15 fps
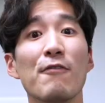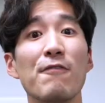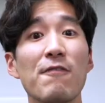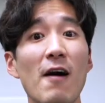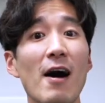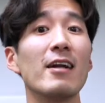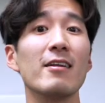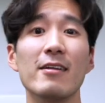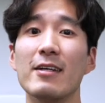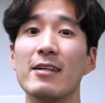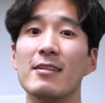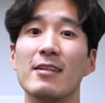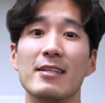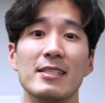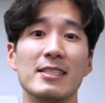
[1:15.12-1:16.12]

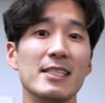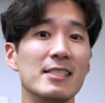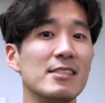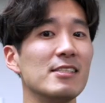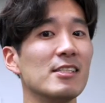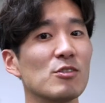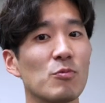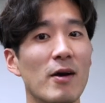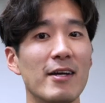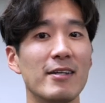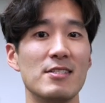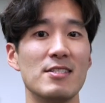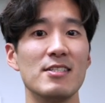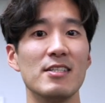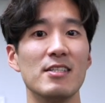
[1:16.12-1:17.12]
Finally, the easiest way
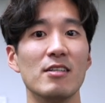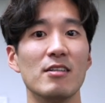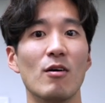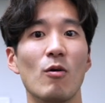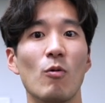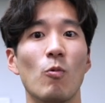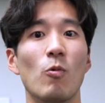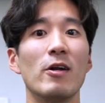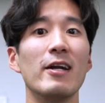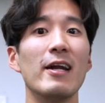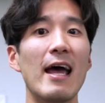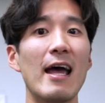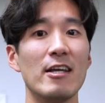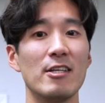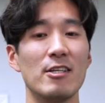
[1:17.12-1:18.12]
to see
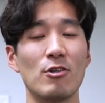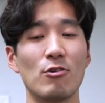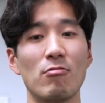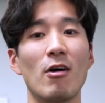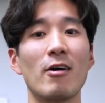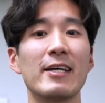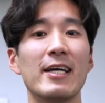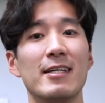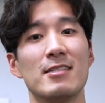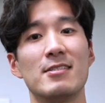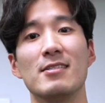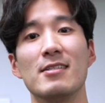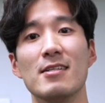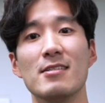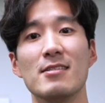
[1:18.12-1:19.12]
what your run
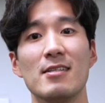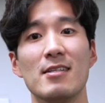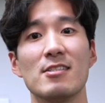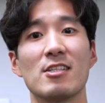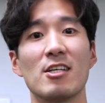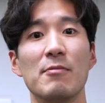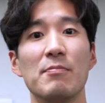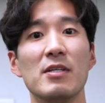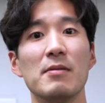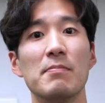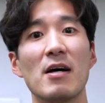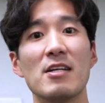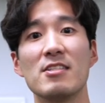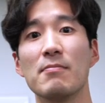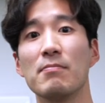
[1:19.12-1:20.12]
cadence is going to be
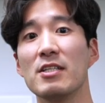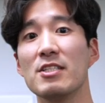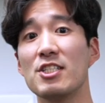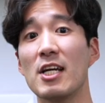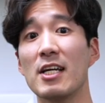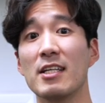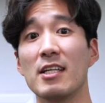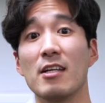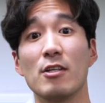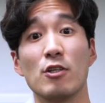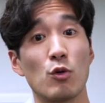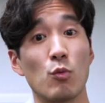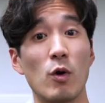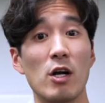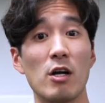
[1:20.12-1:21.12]
by simply checking
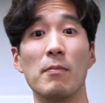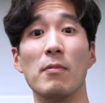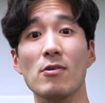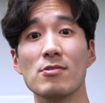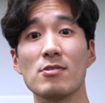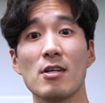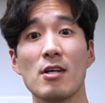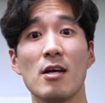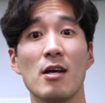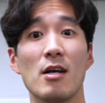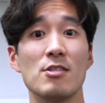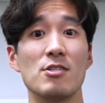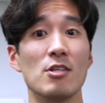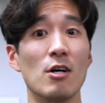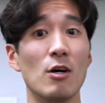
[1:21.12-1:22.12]
your wearables.
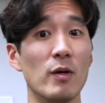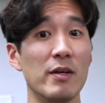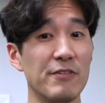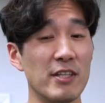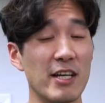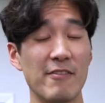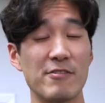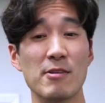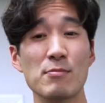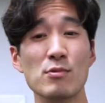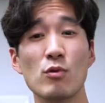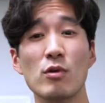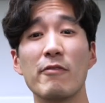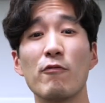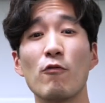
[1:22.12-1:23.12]
And so if you have some
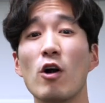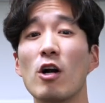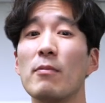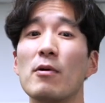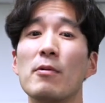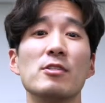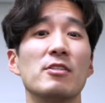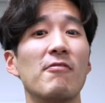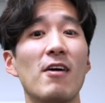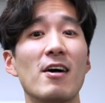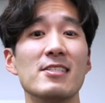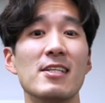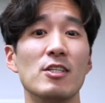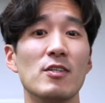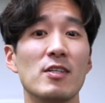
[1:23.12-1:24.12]
sort of wearable
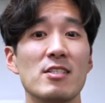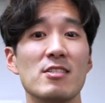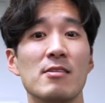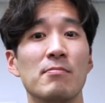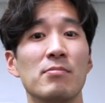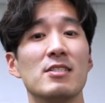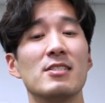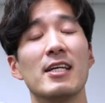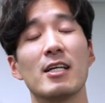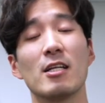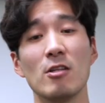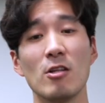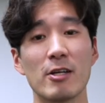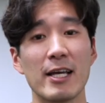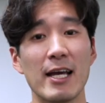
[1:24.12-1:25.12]
device that you can simply take a
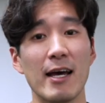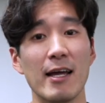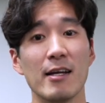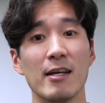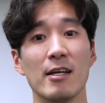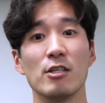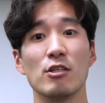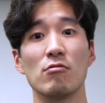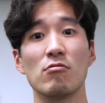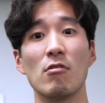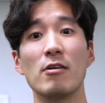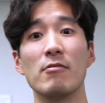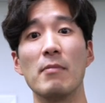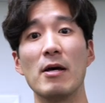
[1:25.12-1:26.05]
look at your run